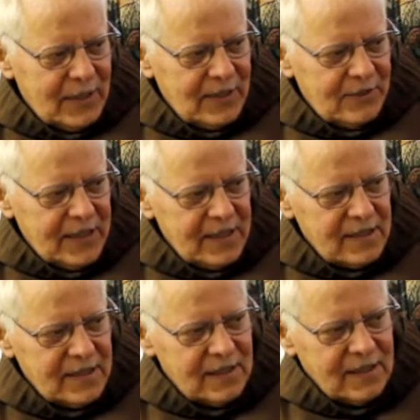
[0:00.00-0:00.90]
being a
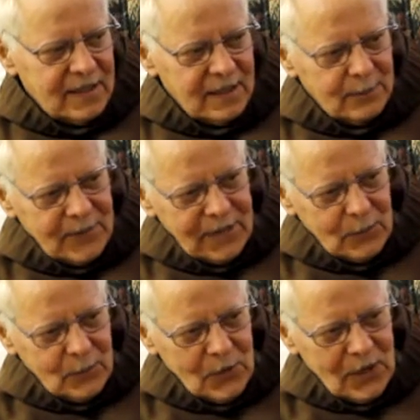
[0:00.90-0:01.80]
Franciscan, and
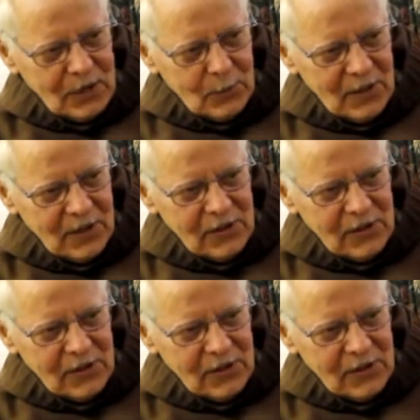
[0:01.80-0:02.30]
being working with